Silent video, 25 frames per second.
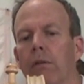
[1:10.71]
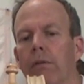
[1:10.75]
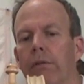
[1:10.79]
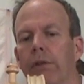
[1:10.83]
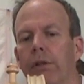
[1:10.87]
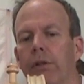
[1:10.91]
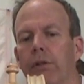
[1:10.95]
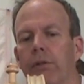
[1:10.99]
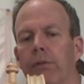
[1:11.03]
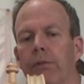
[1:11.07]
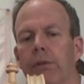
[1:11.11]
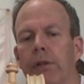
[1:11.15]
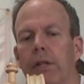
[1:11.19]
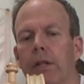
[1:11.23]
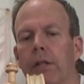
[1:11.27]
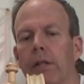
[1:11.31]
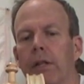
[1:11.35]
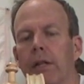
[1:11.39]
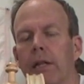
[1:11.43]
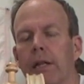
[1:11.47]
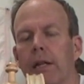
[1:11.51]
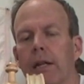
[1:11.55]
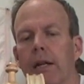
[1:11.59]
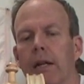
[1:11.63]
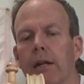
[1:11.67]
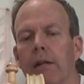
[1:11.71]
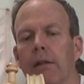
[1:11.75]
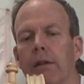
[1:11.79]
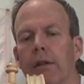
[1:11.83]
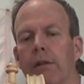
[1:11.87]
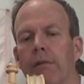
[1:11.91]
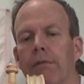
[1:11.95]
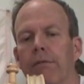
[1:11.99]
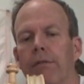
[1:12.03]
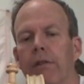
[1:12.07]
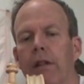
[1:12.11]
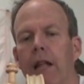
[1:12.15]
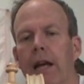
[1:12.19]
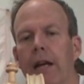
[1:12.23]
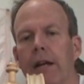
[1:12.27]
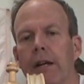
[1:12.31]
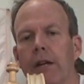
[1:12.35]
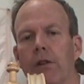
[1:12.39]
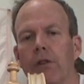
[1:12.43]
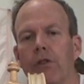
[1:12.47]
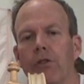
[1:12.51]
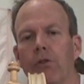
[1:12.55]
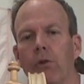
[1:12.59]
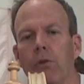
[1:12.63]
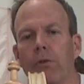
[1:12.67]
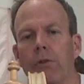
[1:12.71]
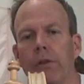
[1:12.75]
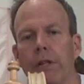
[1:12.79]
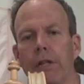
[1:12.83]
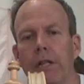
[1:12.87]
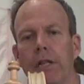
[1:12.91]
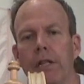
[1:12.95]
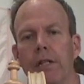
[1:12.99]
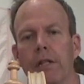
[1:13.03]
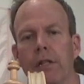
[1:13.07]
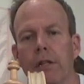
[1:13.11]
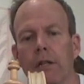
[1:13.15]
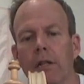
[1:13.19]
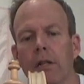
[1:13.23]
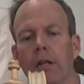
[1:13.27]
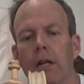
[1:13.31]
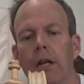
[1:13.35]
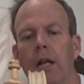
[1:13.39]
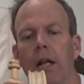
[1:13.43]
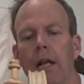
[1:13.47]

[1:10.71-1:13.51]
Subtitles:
vis-a-vis the flyers over here.